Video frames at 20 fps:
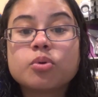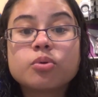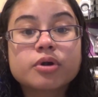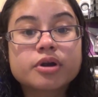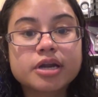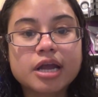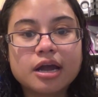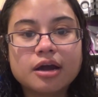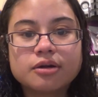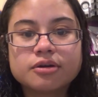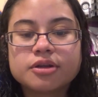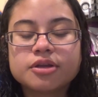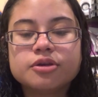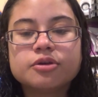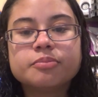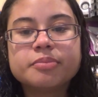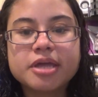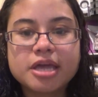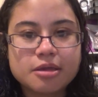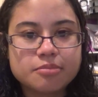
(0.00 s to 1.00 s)
or down,
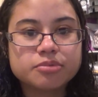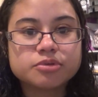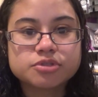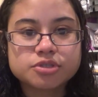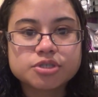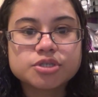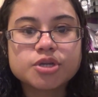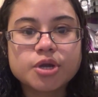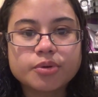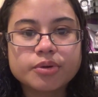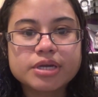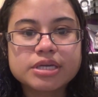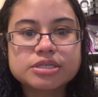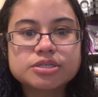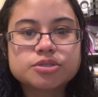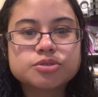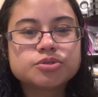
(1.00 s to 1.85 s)
you'll be able to notice.